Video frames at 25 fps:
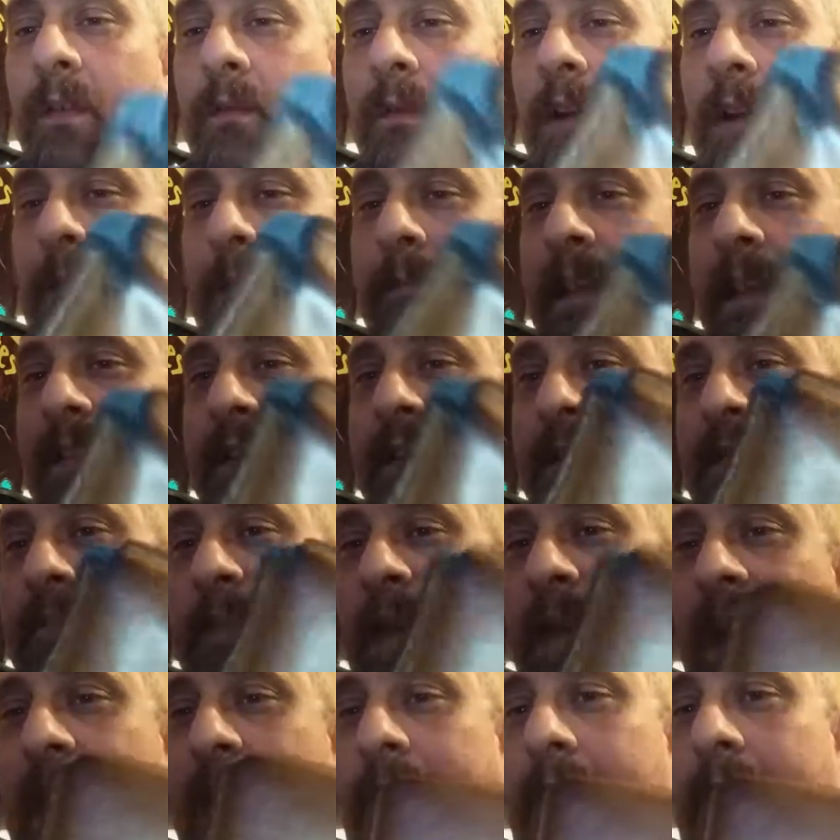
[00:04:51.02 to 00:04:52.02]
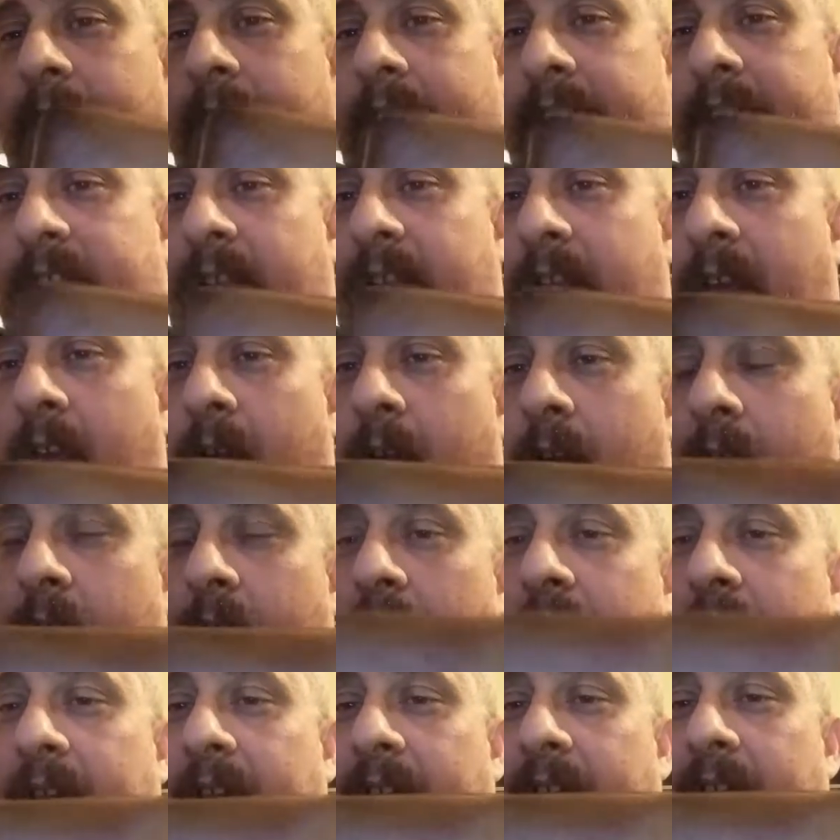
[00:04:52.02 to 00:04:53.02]
when I made this pattern is
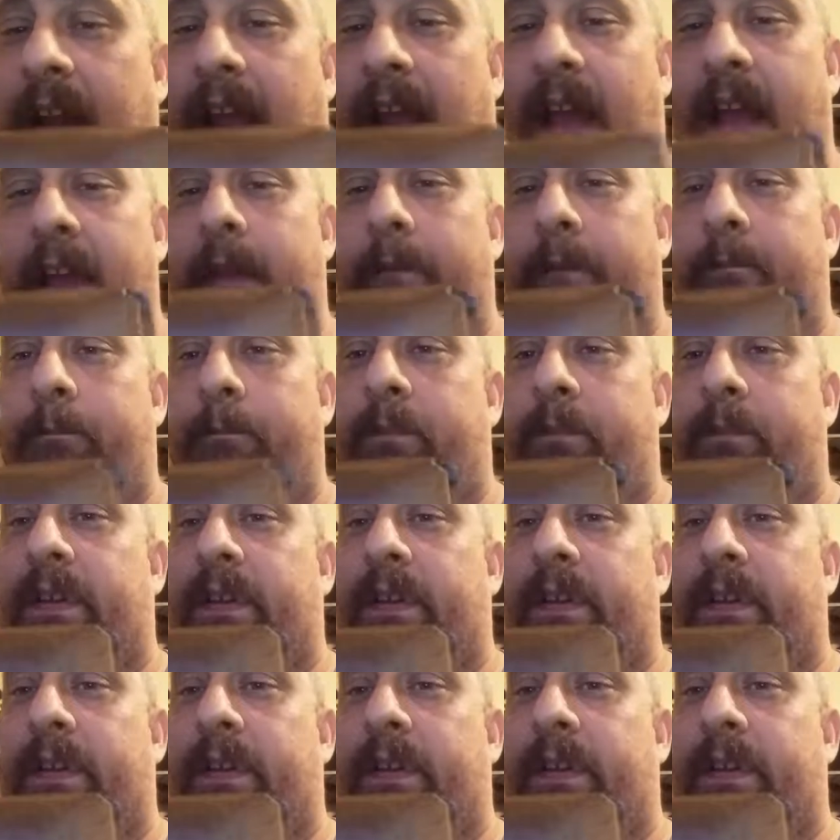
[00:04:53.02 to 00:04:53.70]
when I